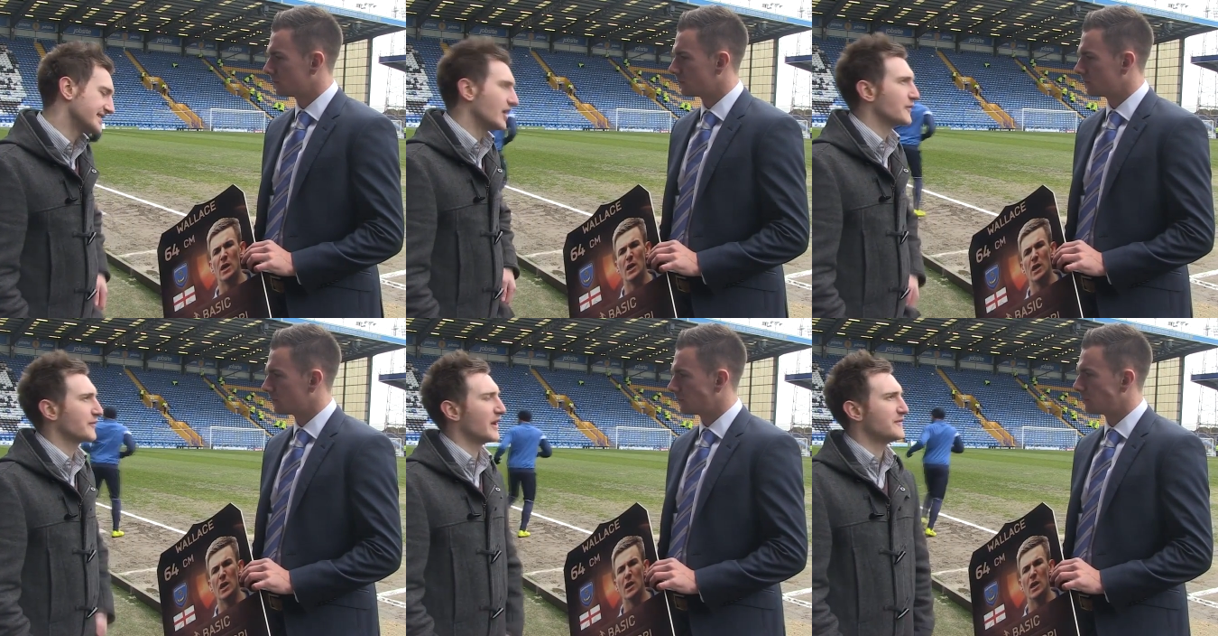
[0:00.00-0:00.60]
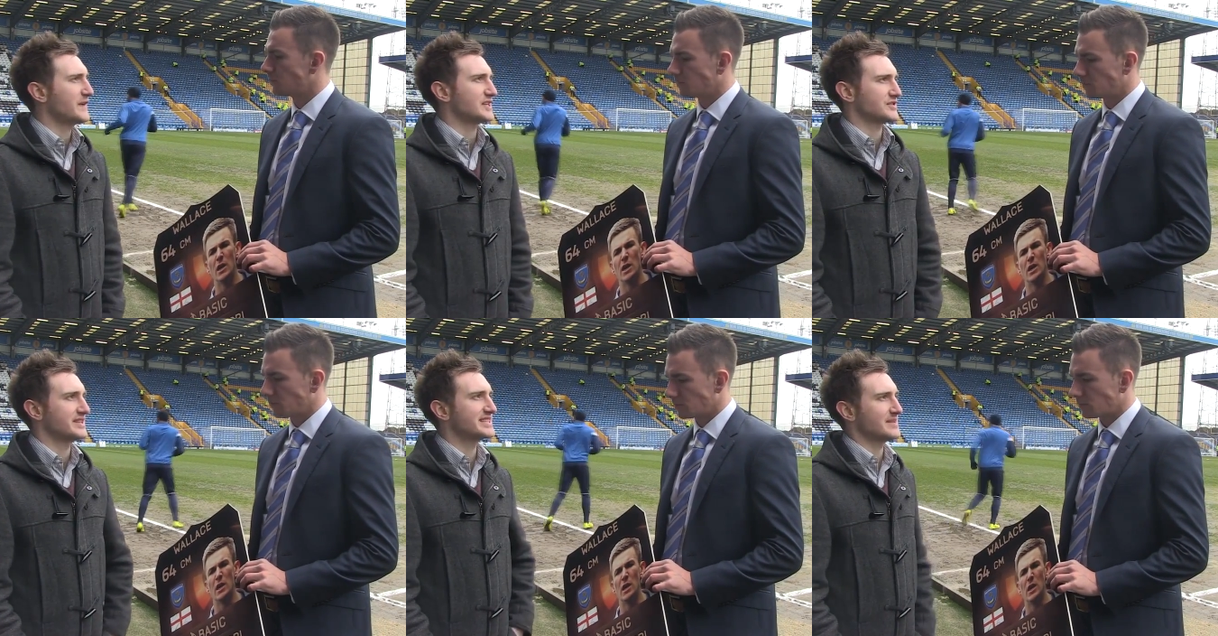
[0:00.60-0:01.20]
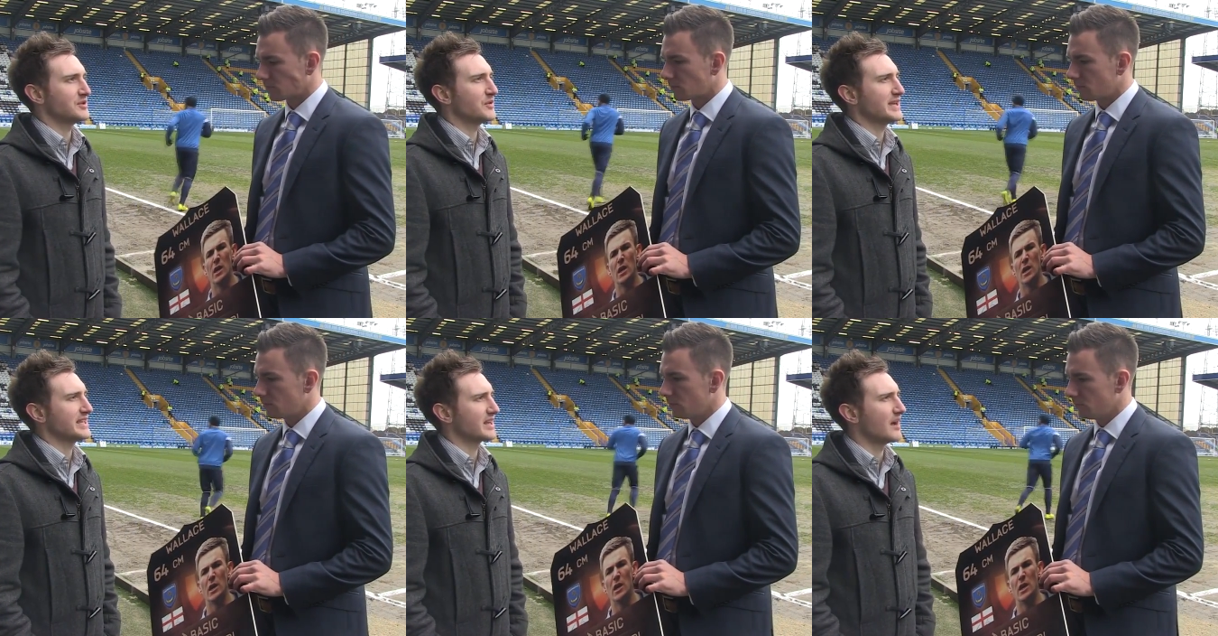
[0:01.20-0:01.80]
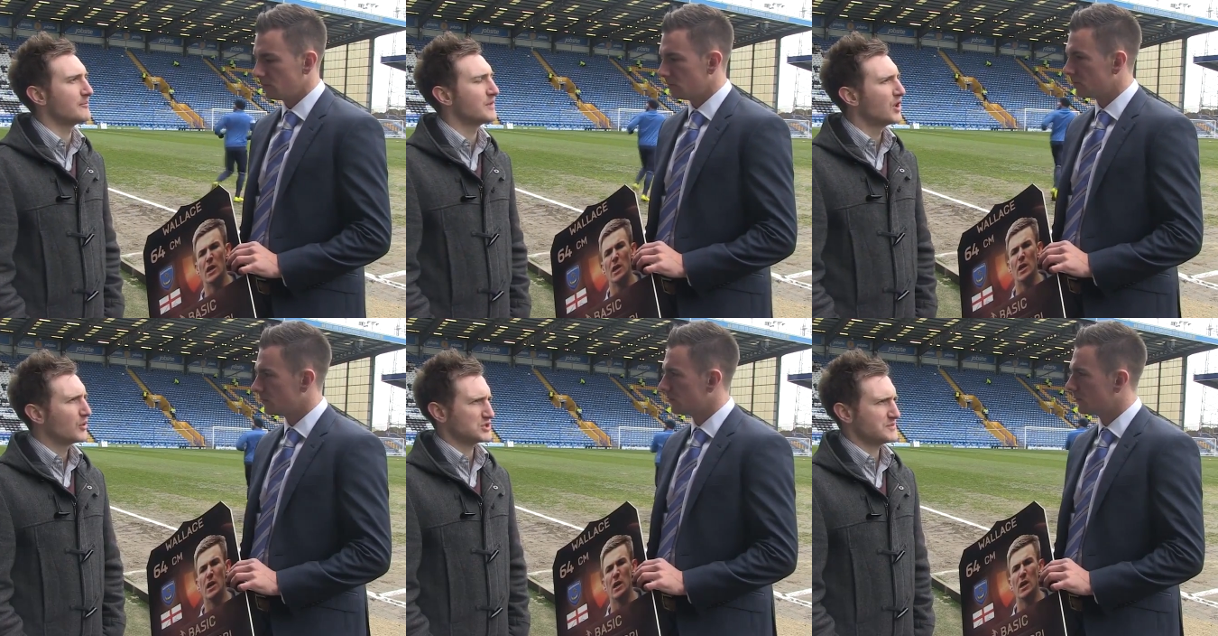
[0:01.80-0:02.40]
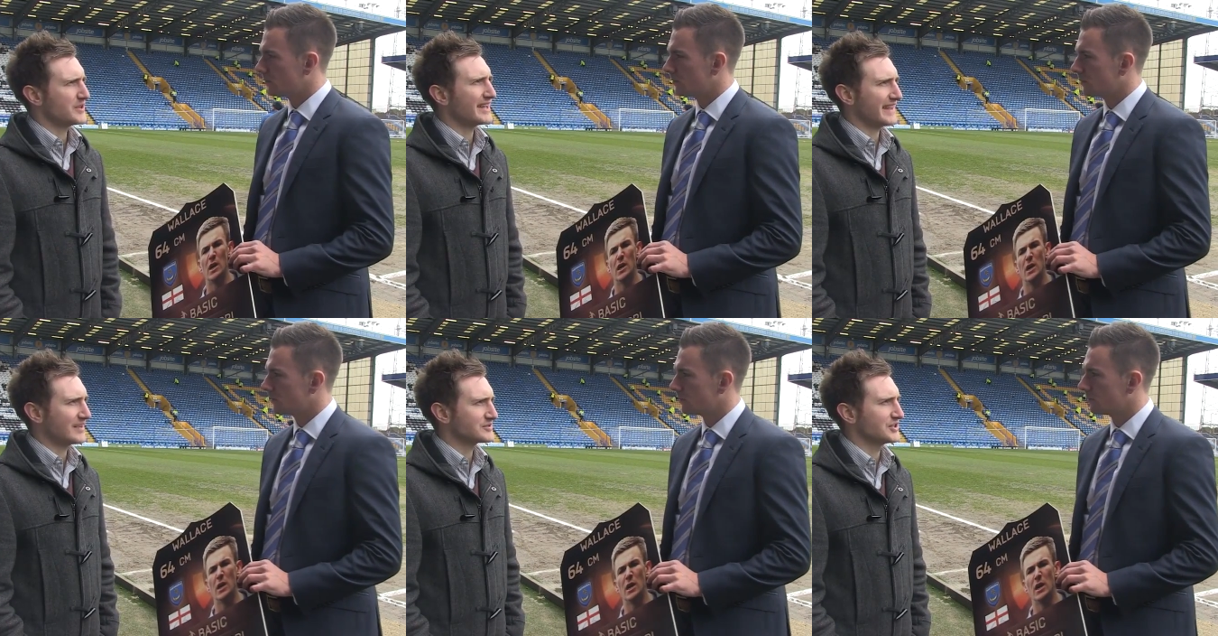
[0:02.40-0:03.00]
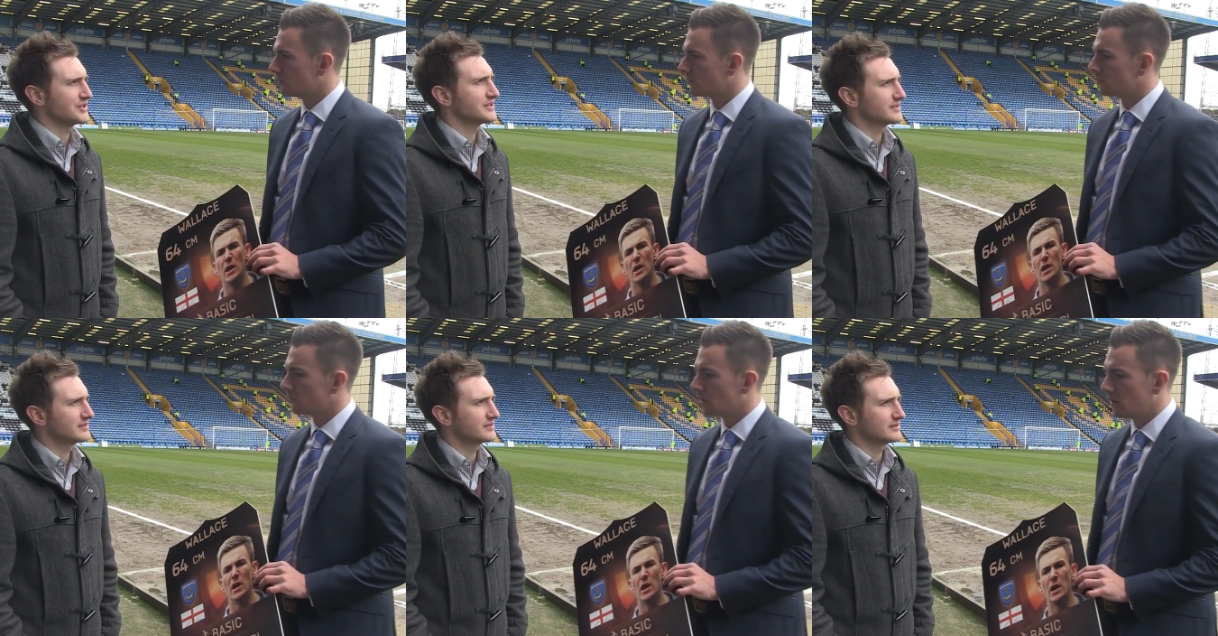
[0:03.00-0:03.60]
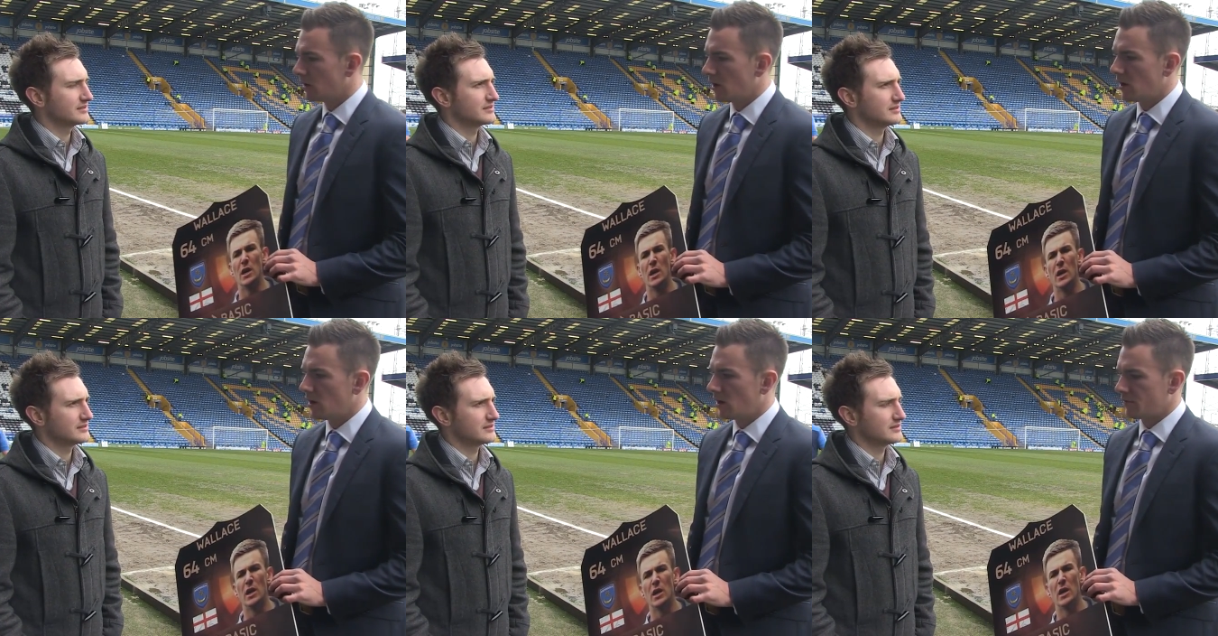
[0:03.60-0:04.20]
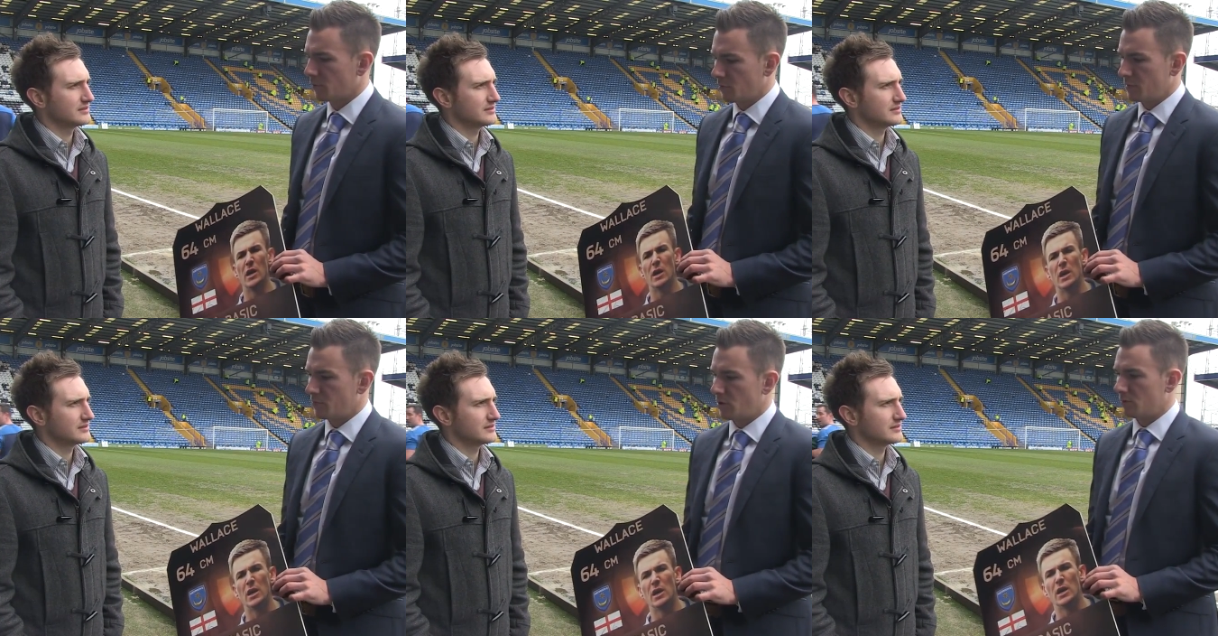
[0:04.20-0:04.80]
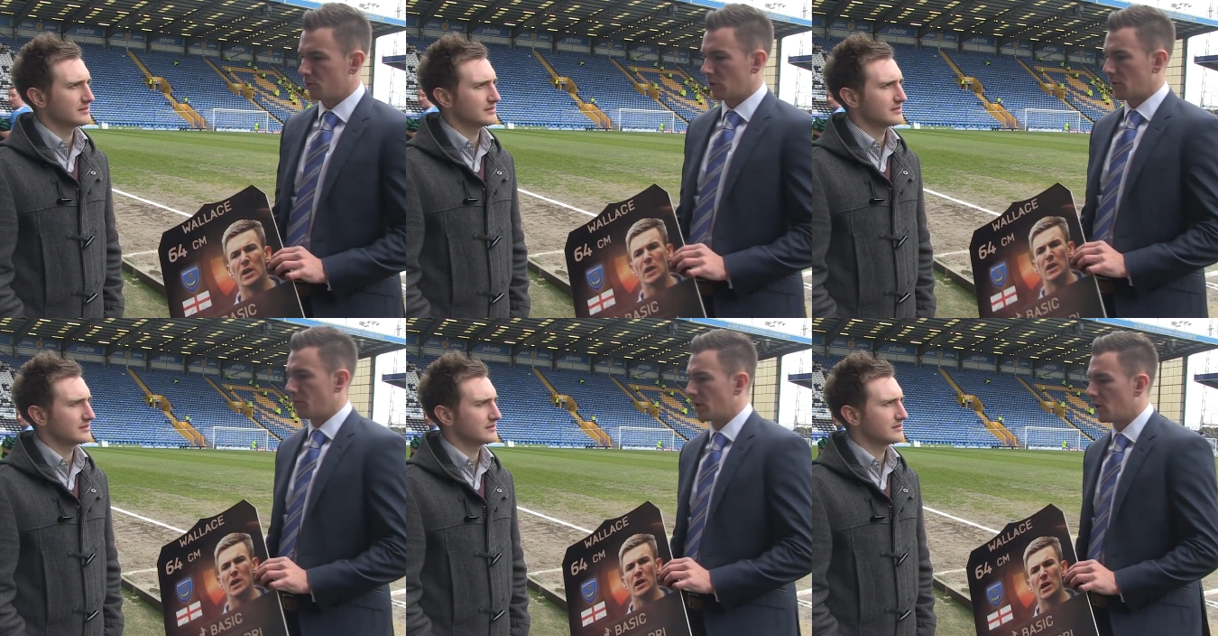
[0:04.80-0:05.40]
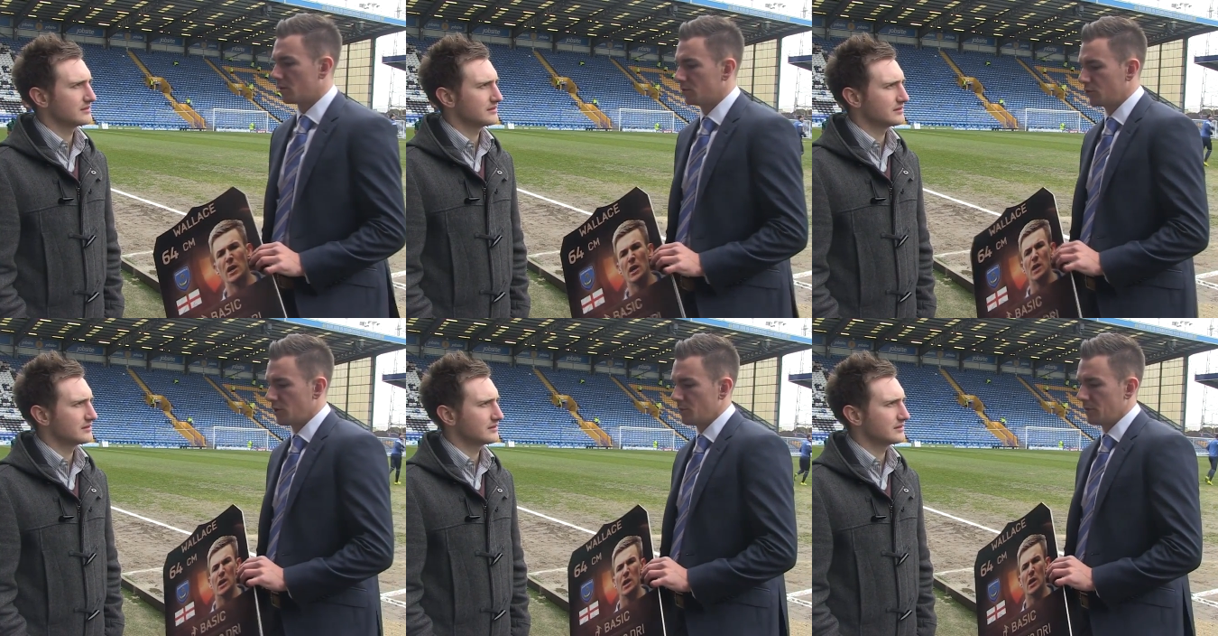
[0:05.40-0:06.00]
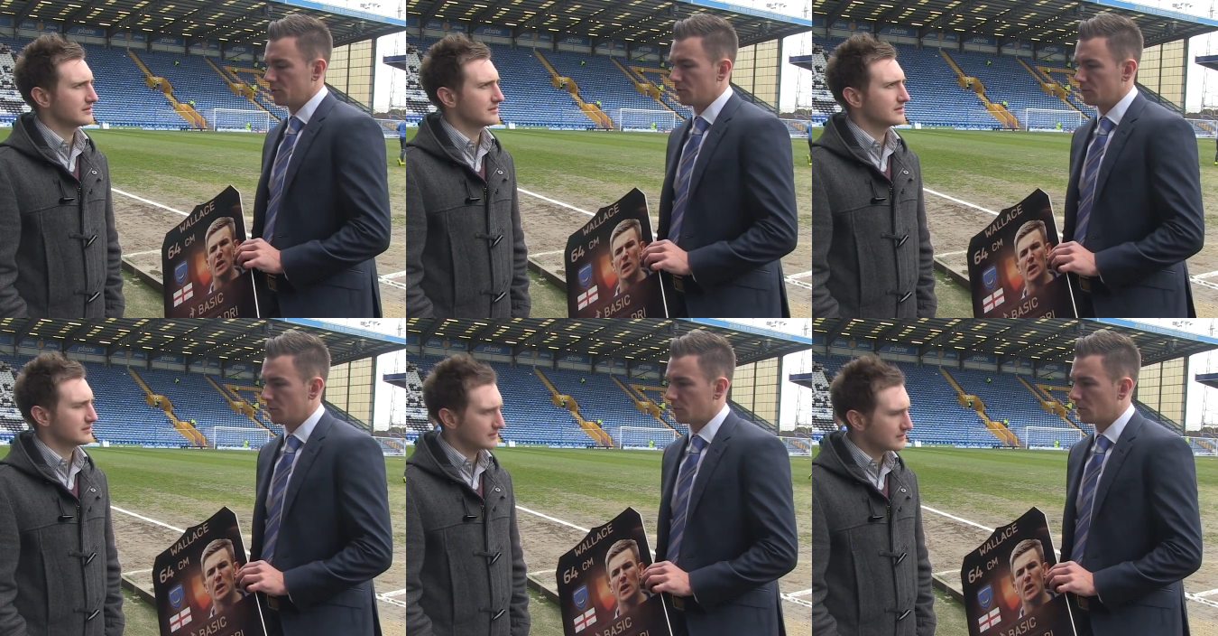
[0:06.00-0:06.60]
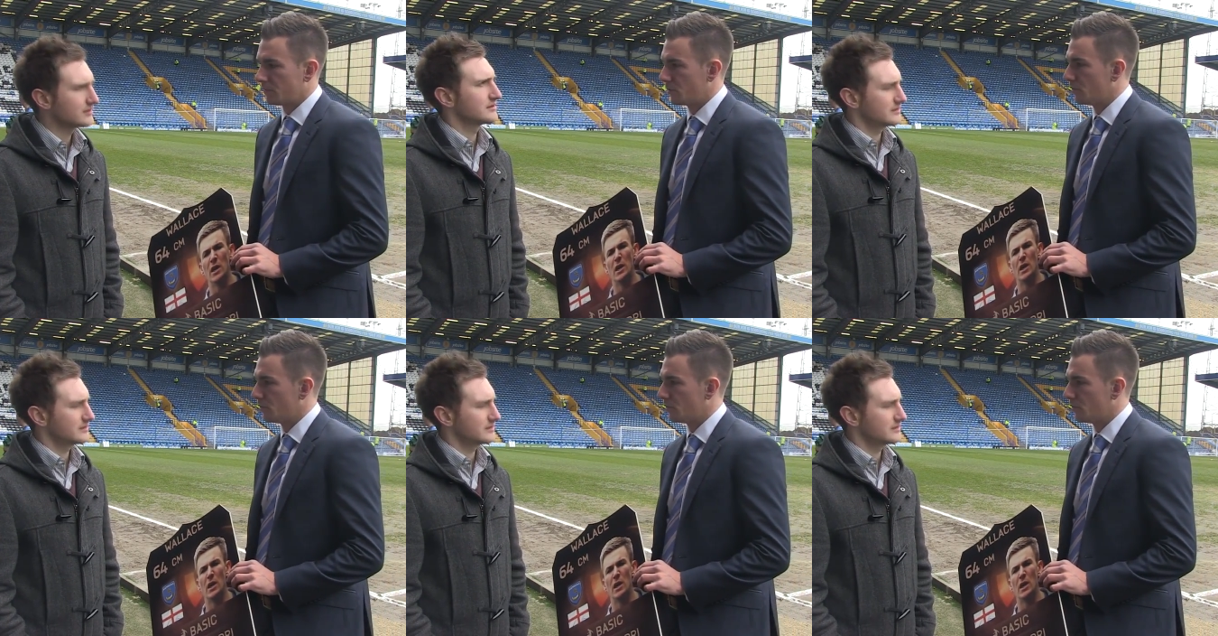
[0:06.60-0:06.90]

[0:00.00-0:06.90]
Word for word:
Speaker 1: yourself uh, the team of the week. Um, what do you put that down to?
Speaker 2: Uh, I think we've been re working really hard on the training pitch. Obviously, we've got a few